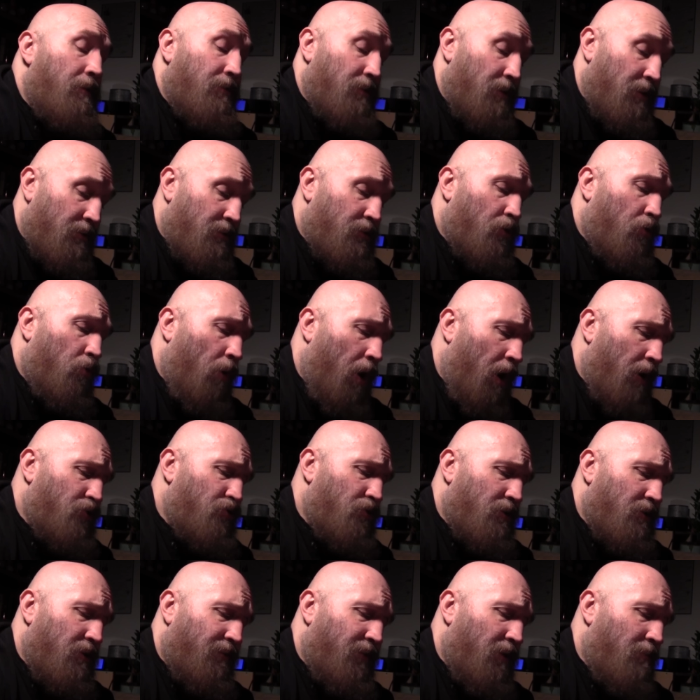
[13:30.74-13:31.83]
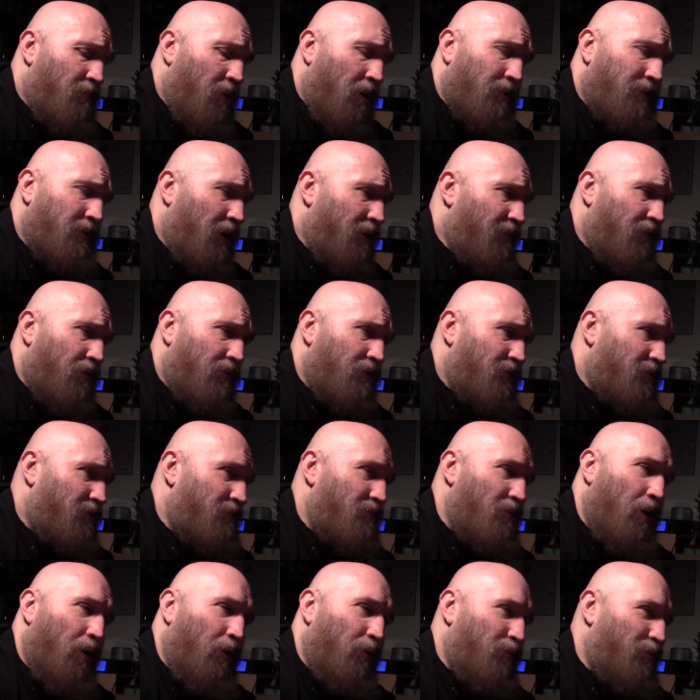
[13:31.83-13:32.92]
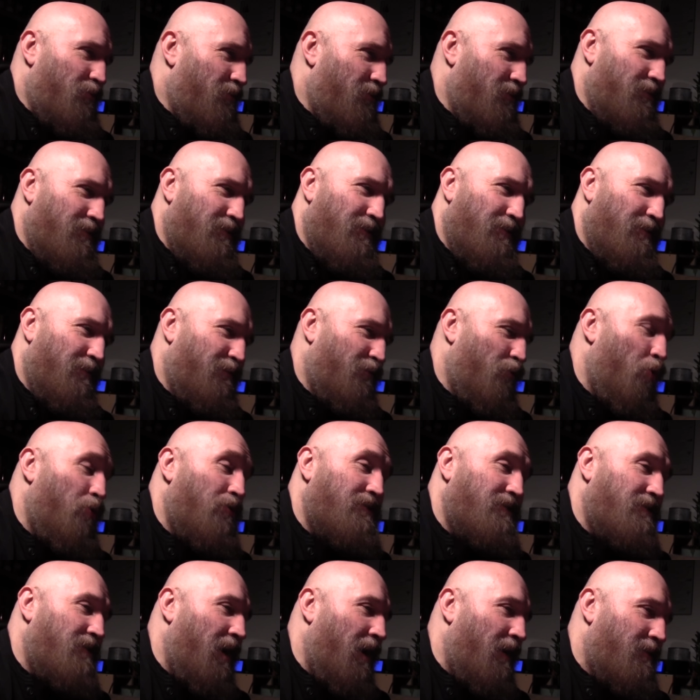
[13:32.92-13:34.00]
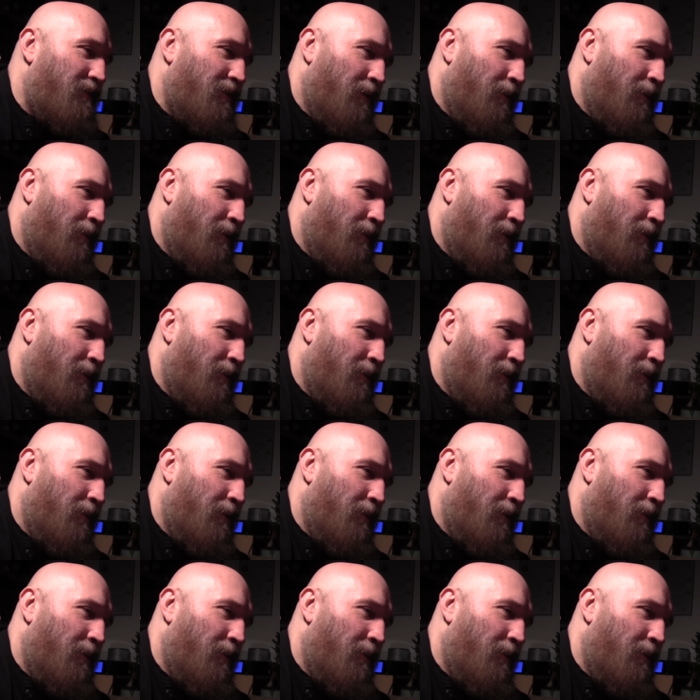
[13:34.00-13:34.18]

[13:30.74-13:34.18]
In this quadrant of the multiverse, no, of course not.